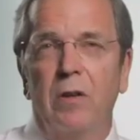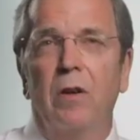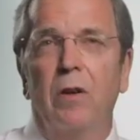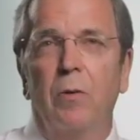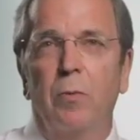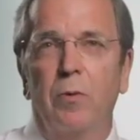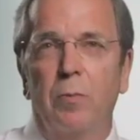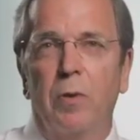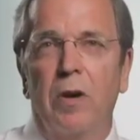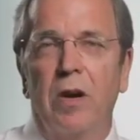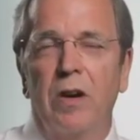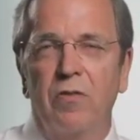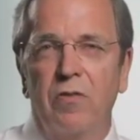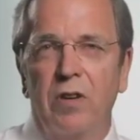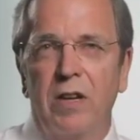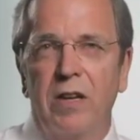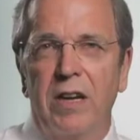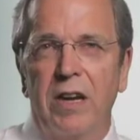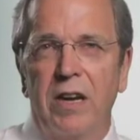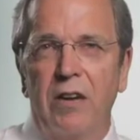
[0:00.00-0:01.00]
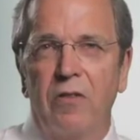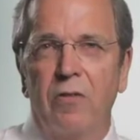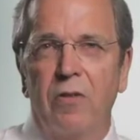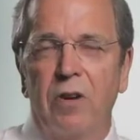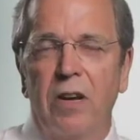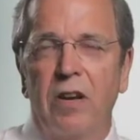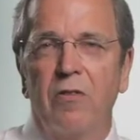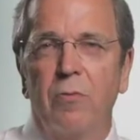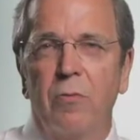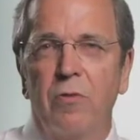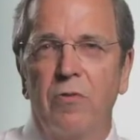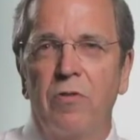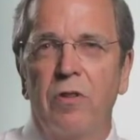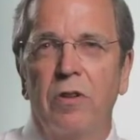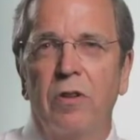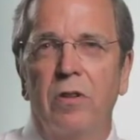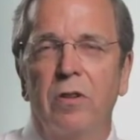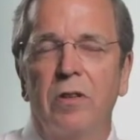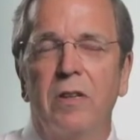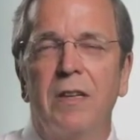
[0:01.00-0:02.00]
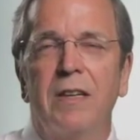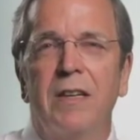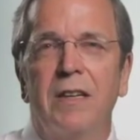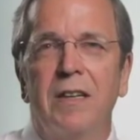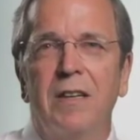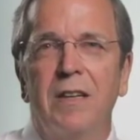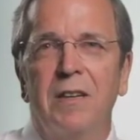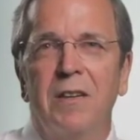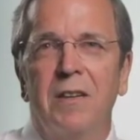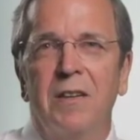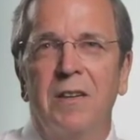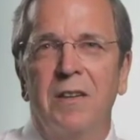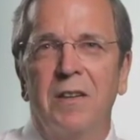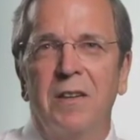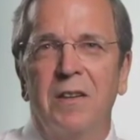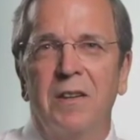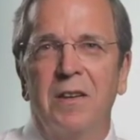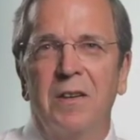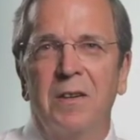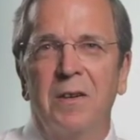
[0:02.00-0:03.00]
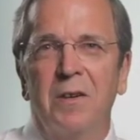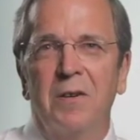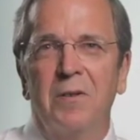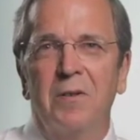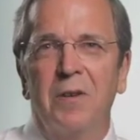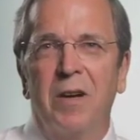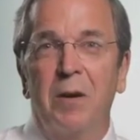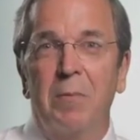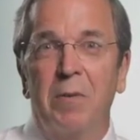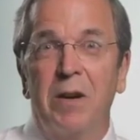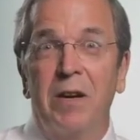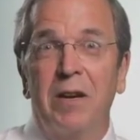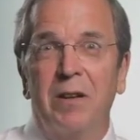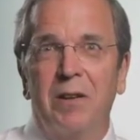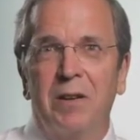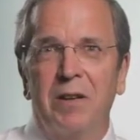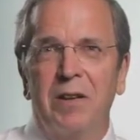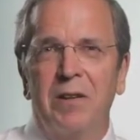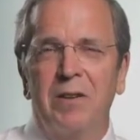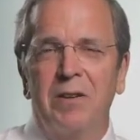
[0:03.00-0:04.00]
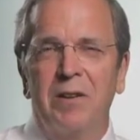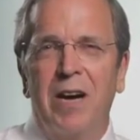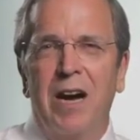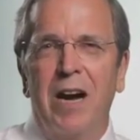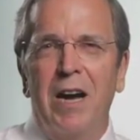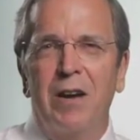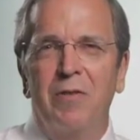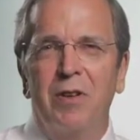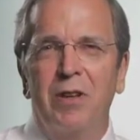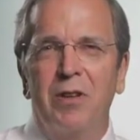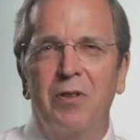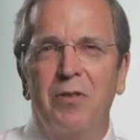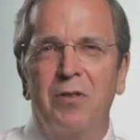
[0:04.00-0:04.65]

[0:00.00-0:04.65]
at all with prostate cancer. And as a result, I immediately dived